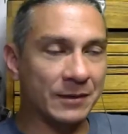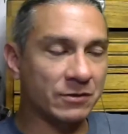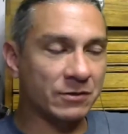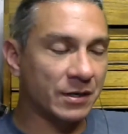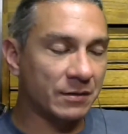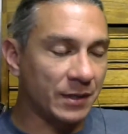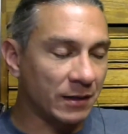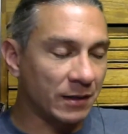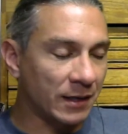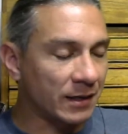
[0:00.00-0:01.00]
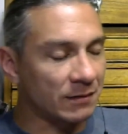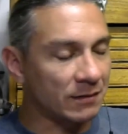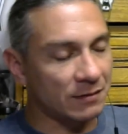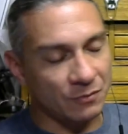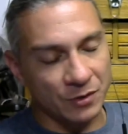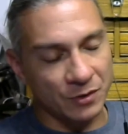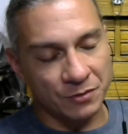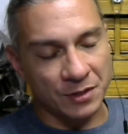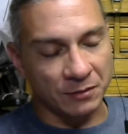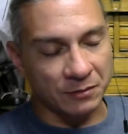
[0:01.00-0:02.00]
I'm not trying to be like one of
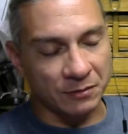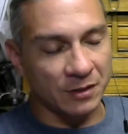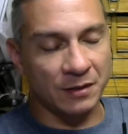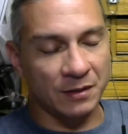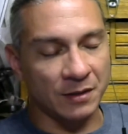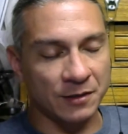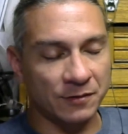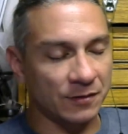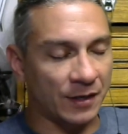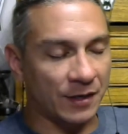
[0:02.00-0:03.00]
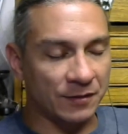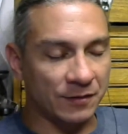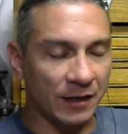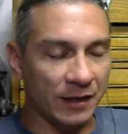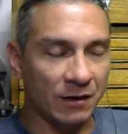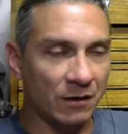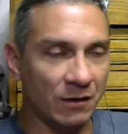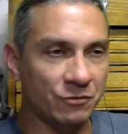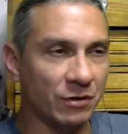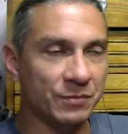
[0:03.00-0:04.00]
those Hillary nuts that's like, oh,
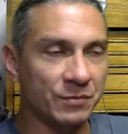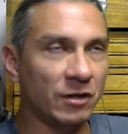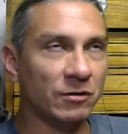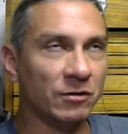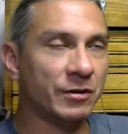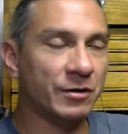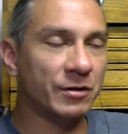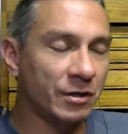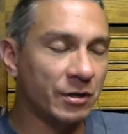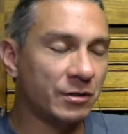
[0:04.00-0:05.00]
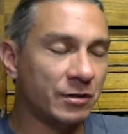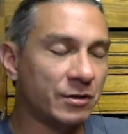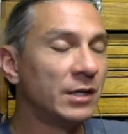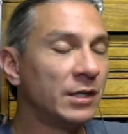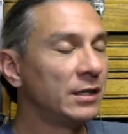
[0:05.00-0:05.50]
Trump's Hitler. No.